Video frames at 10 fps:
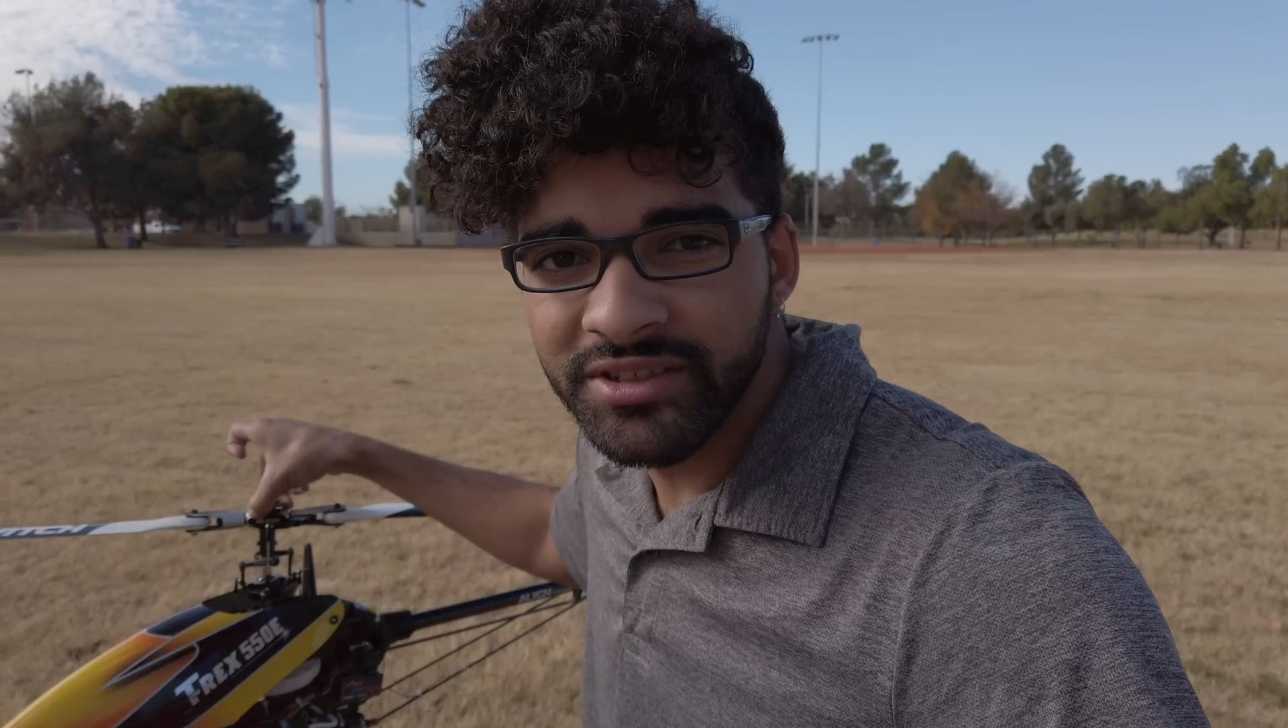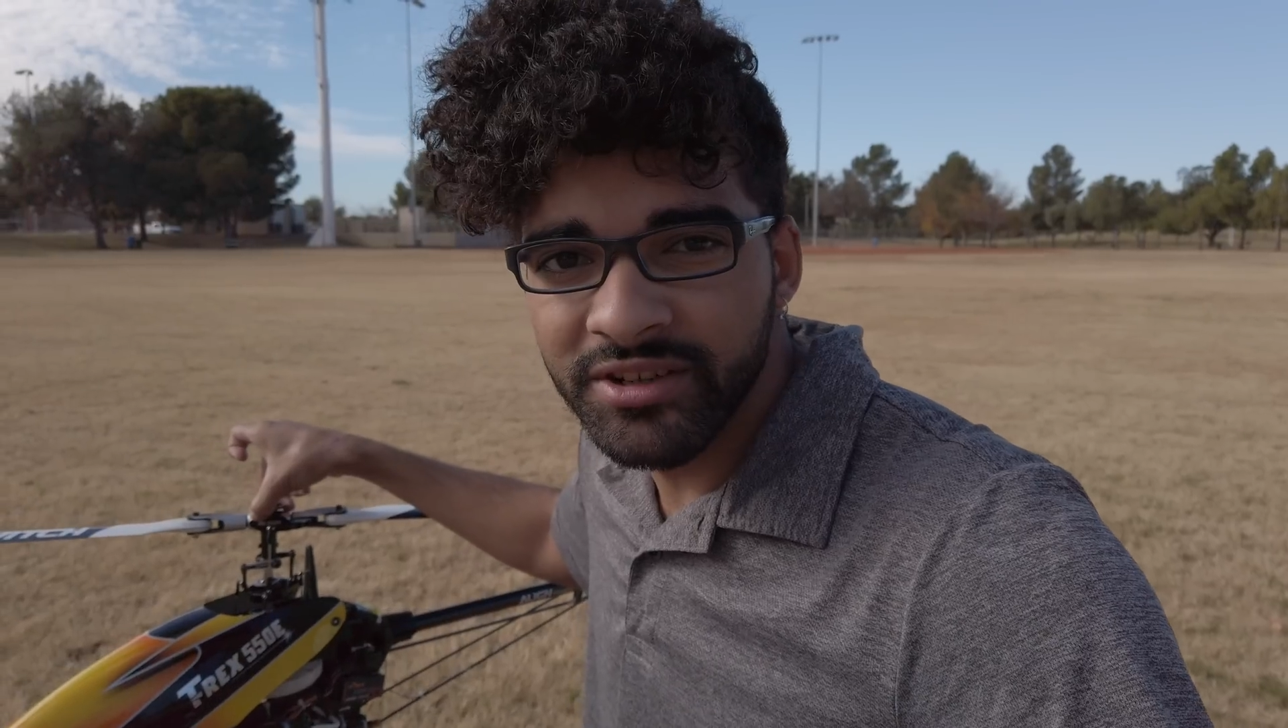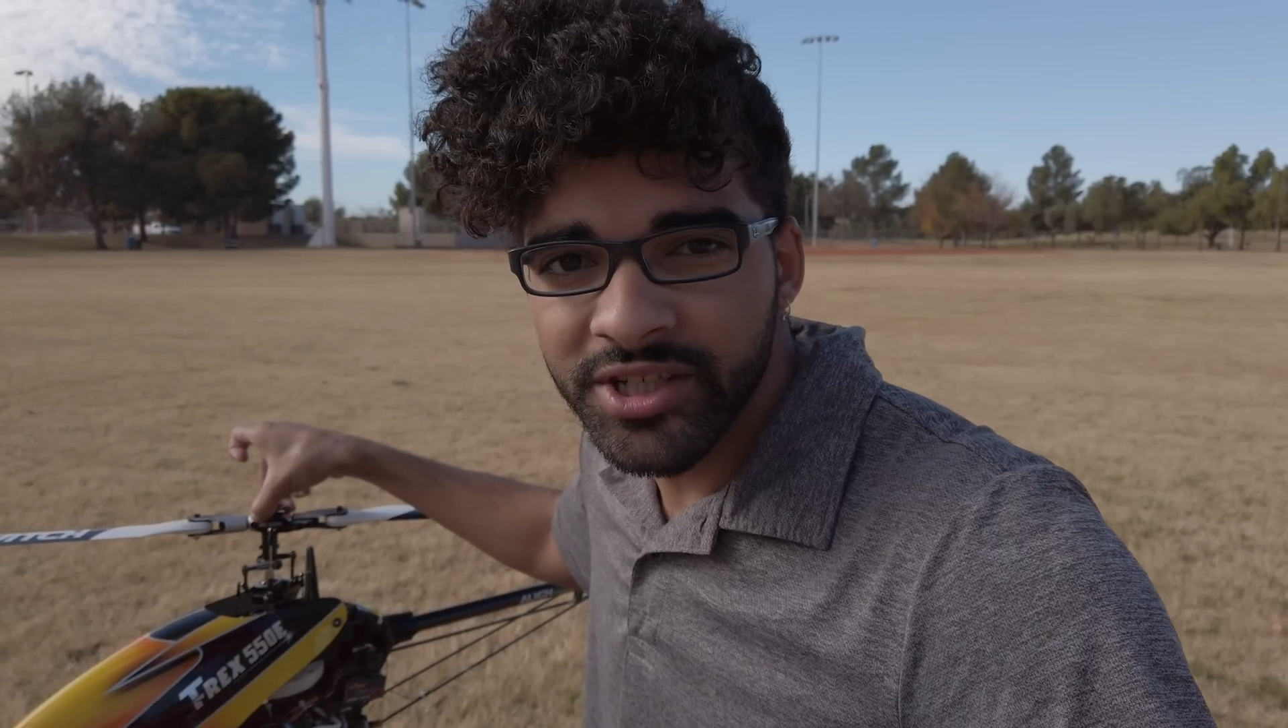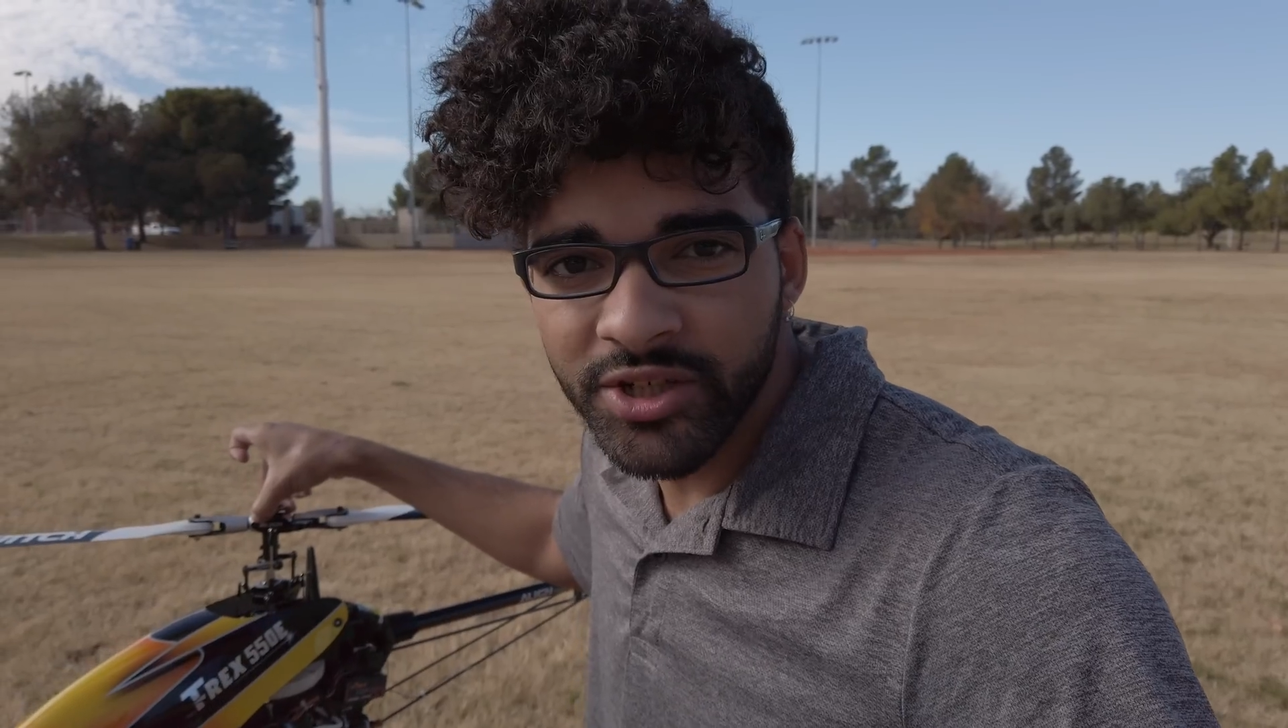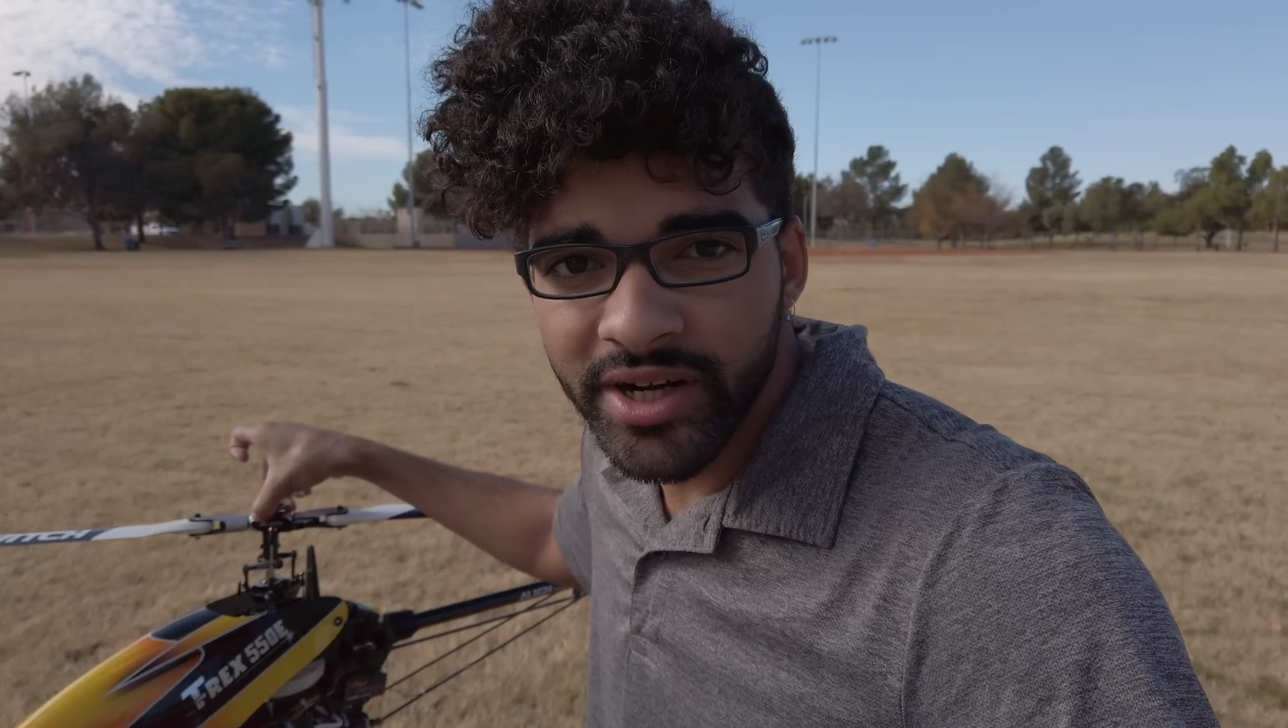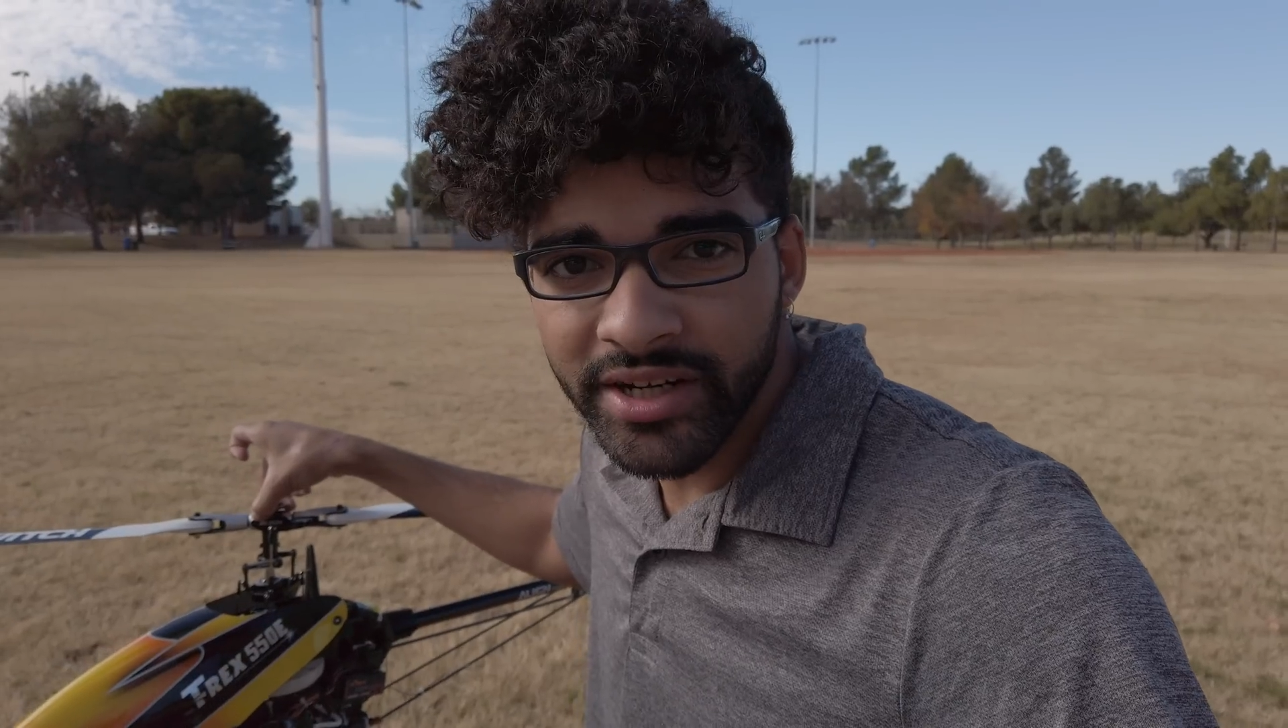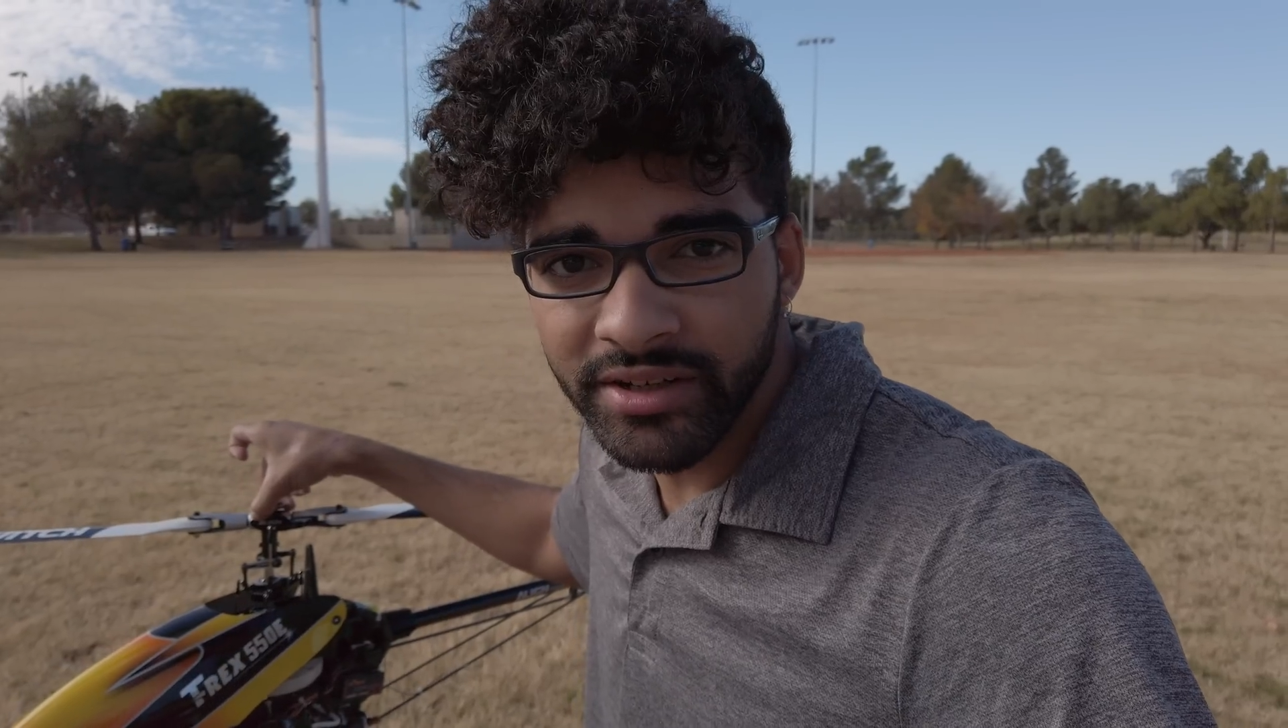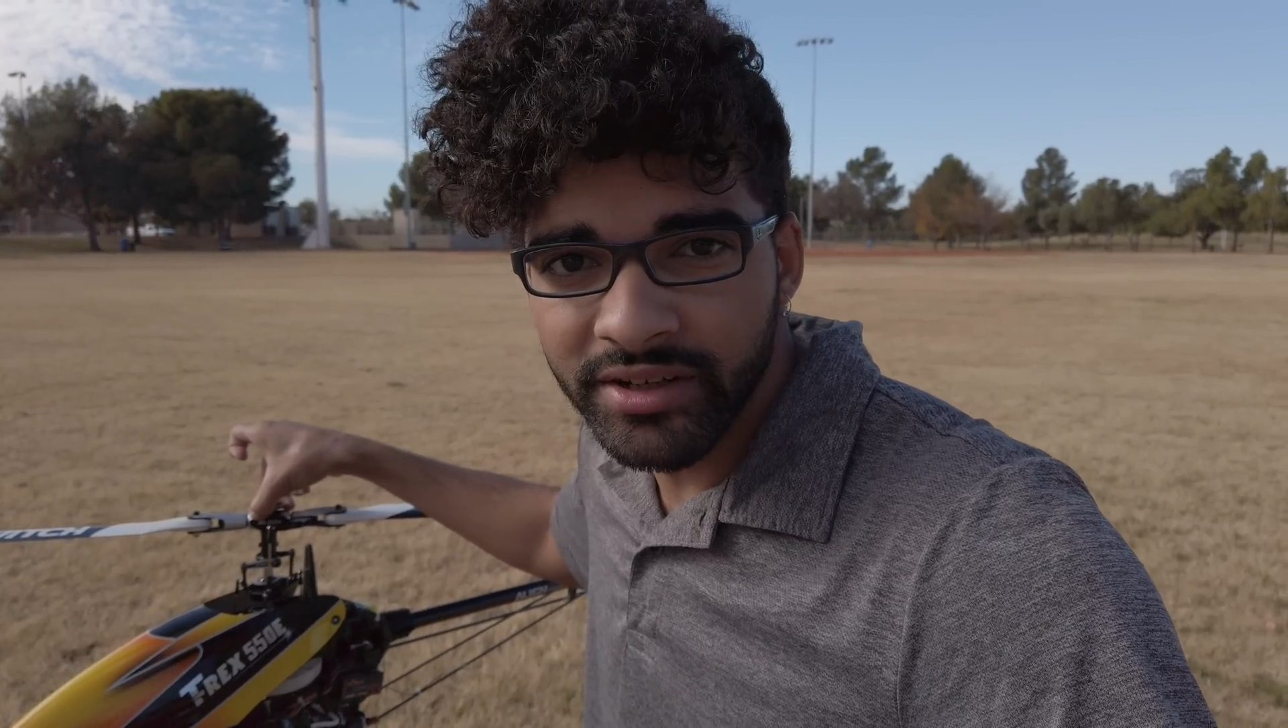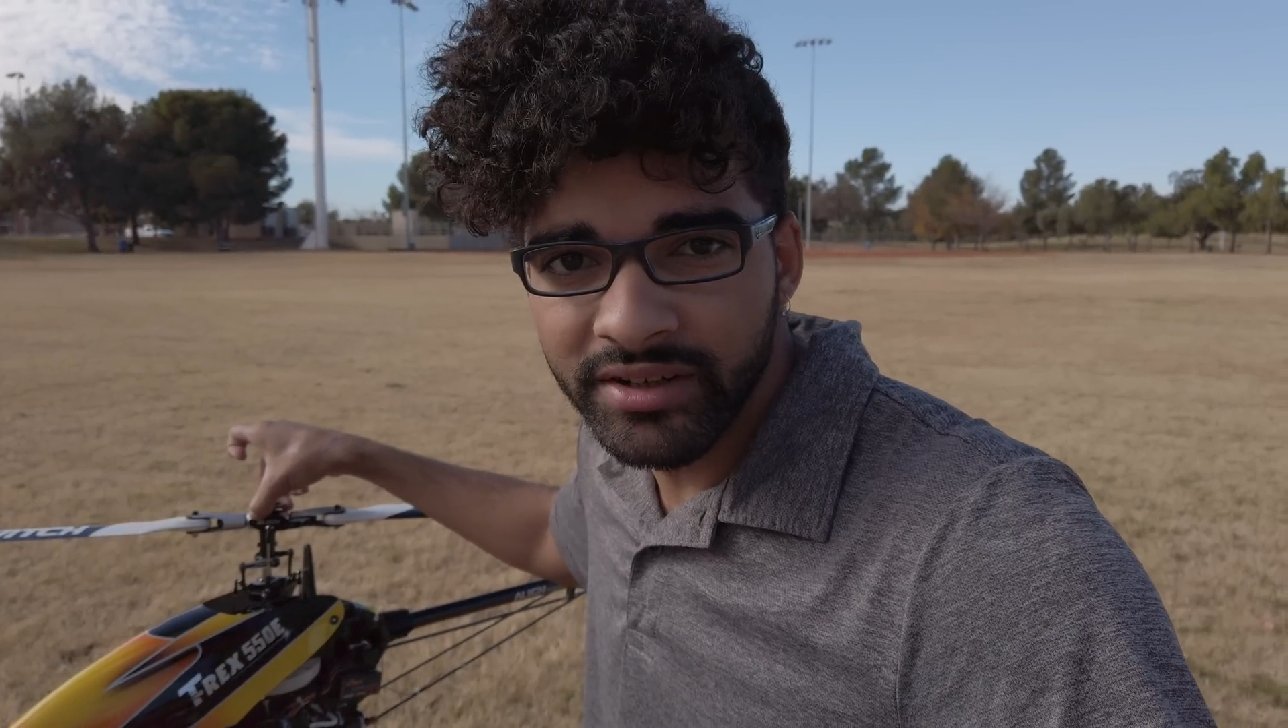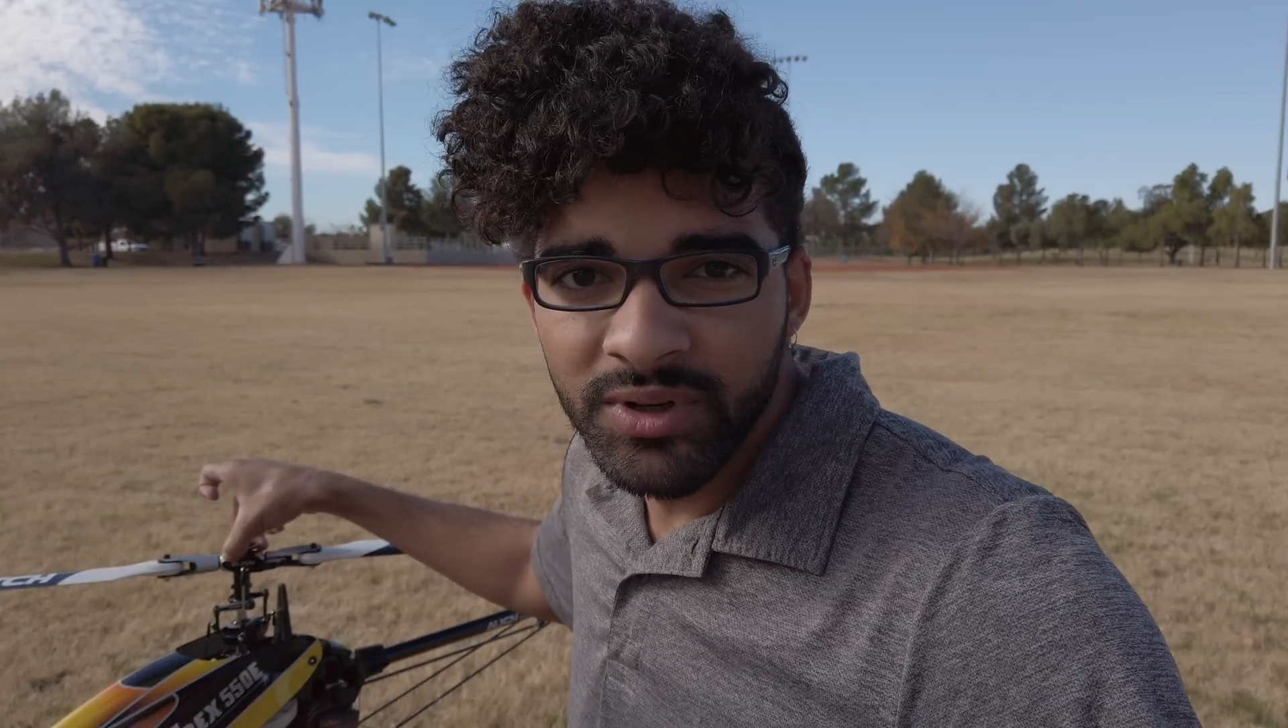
it starts tracking.